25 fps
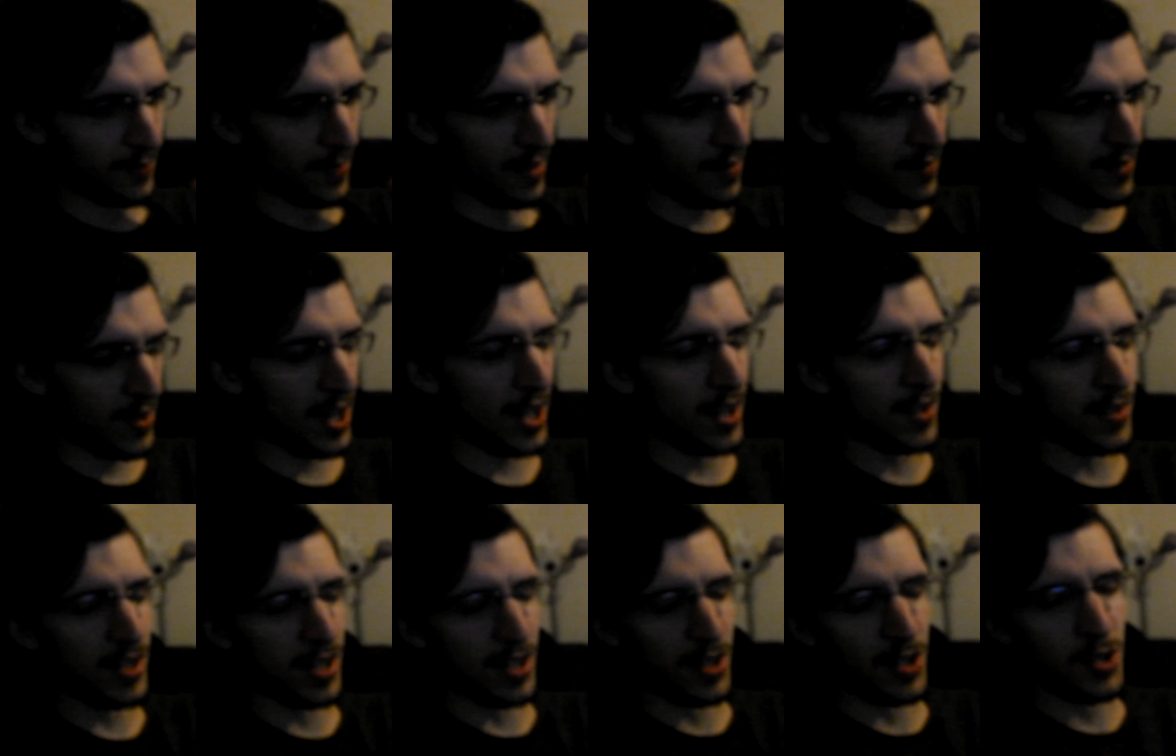
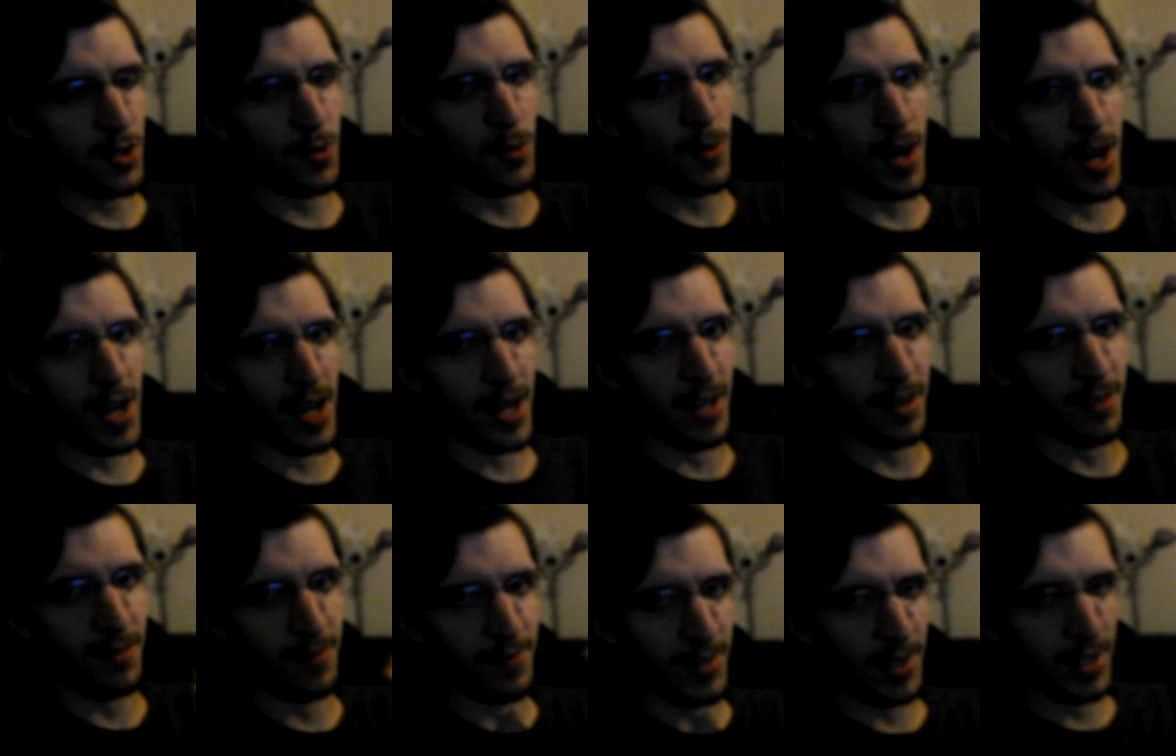videos at too high
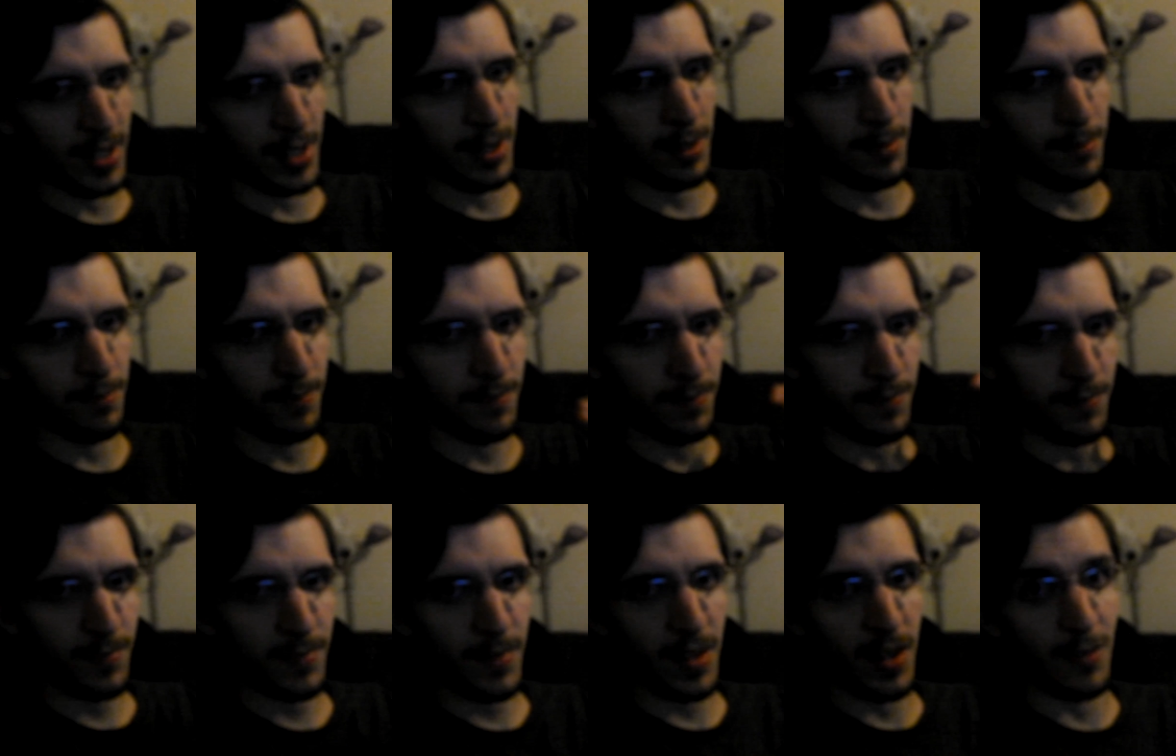of a
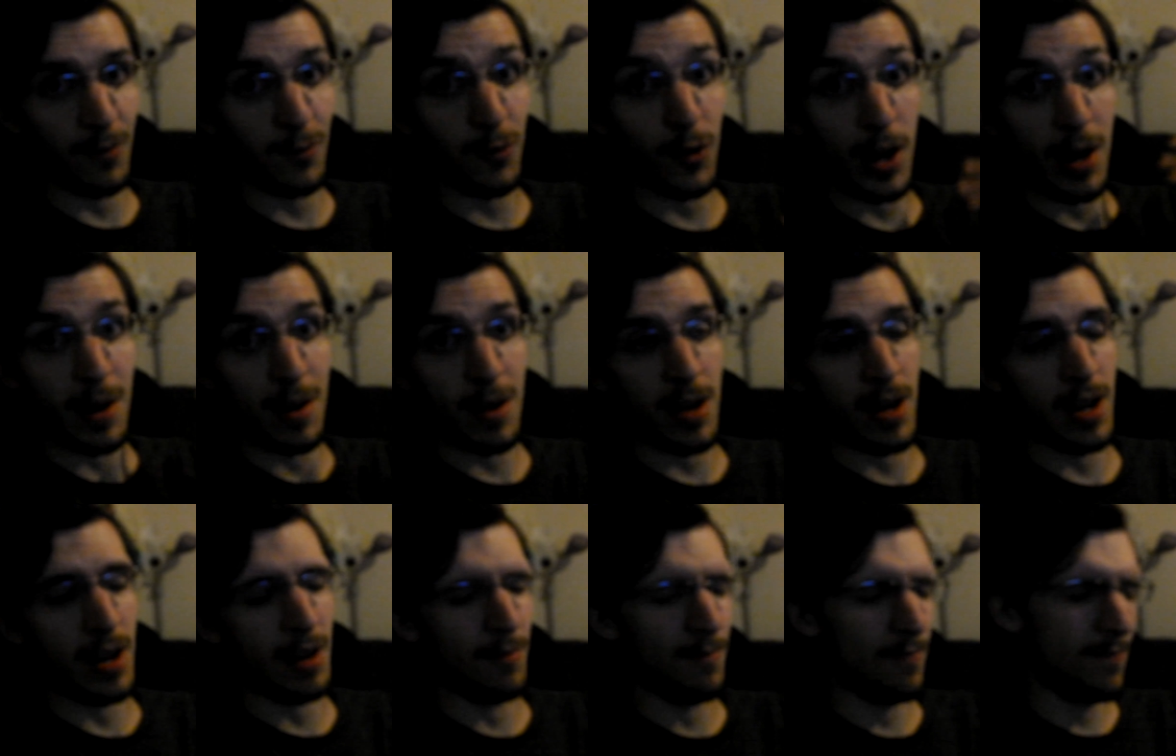frame,
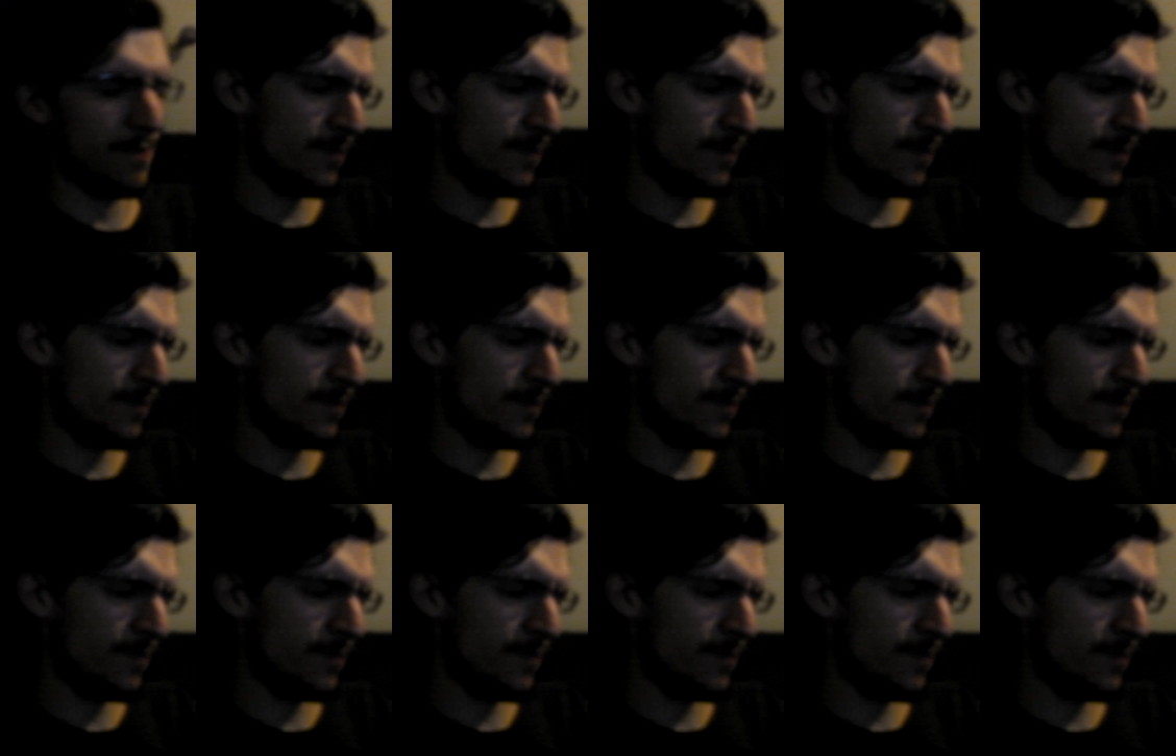uh,